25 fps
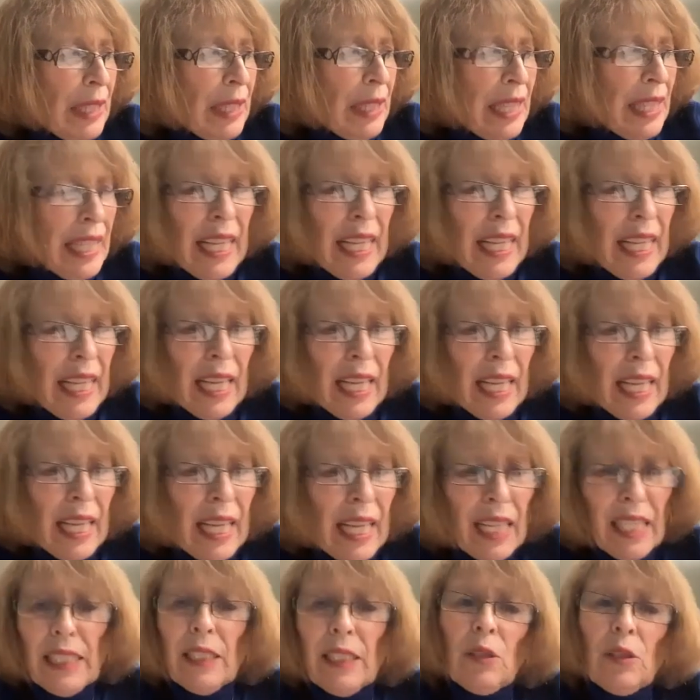But
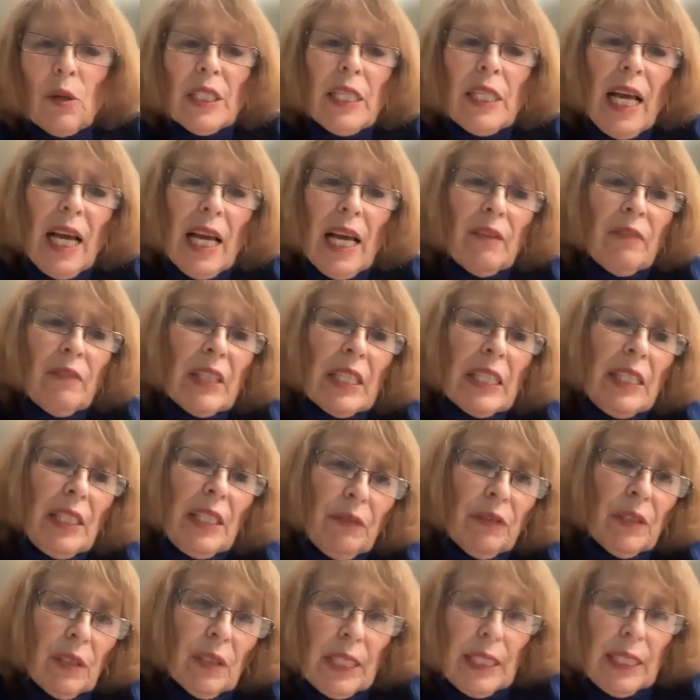then he started
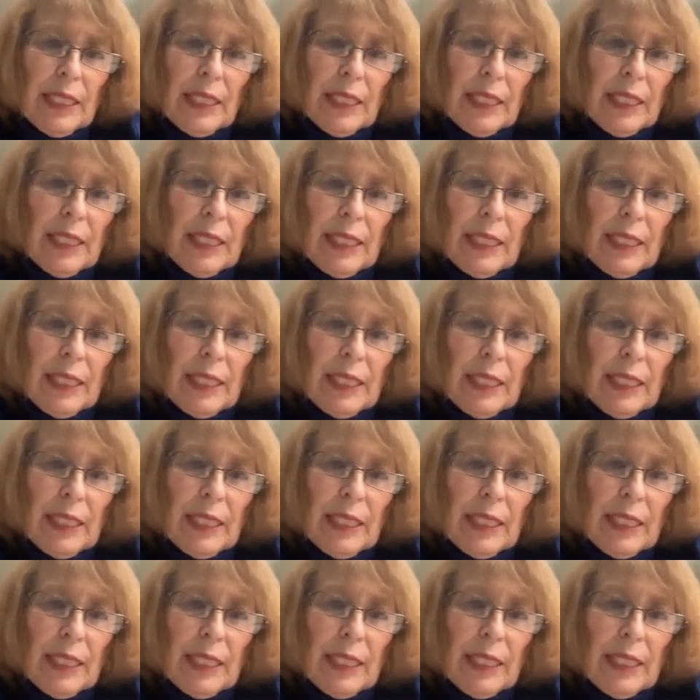having
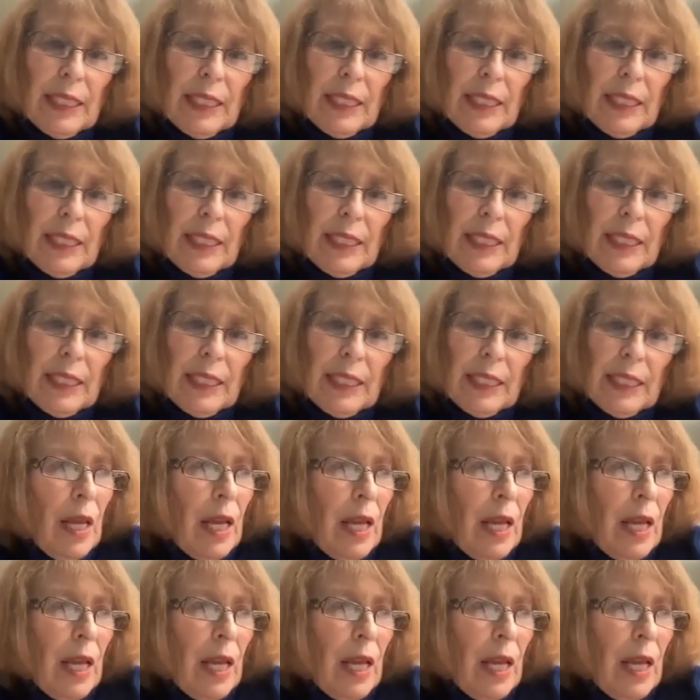difficulties again.